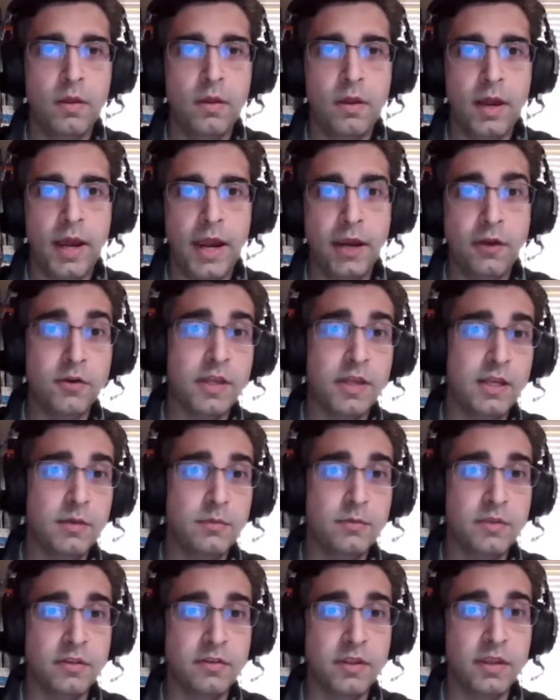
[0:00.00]
Iron Kingdoms
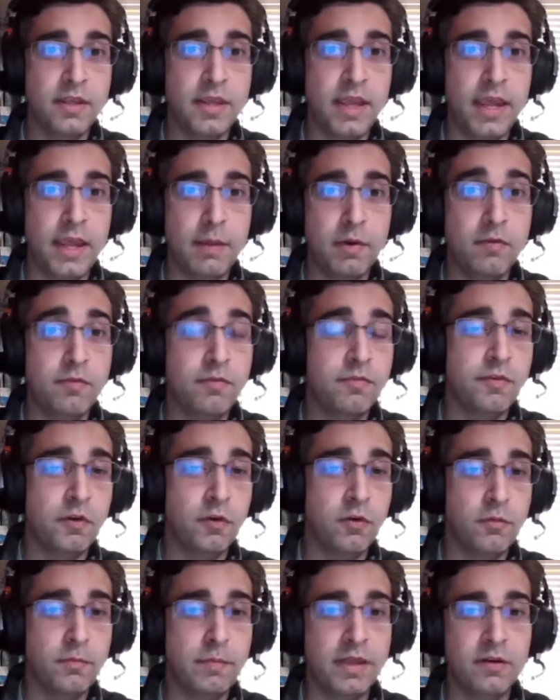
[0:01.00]
is a game of
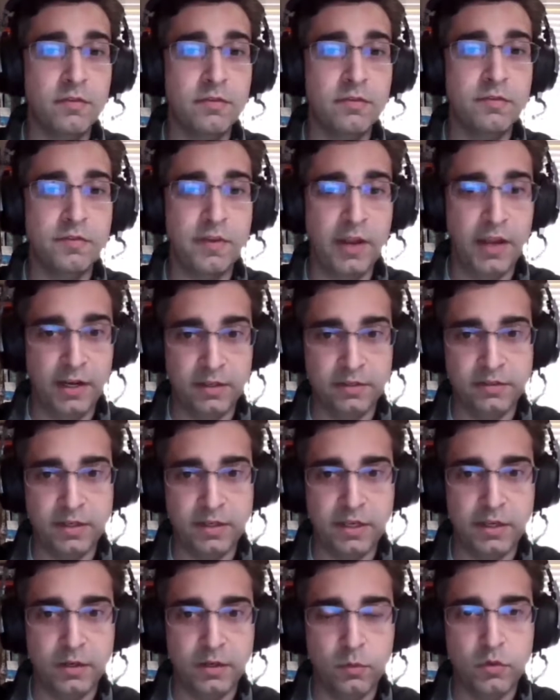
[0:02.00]
full metal
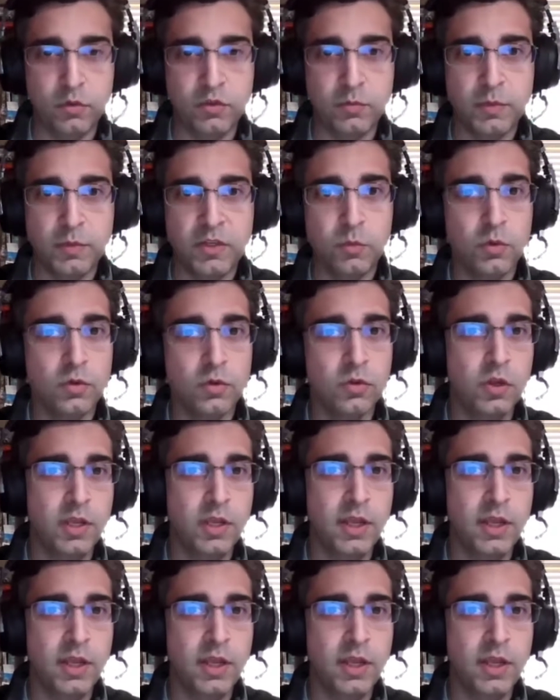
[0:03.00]
fantasy, which means we're looking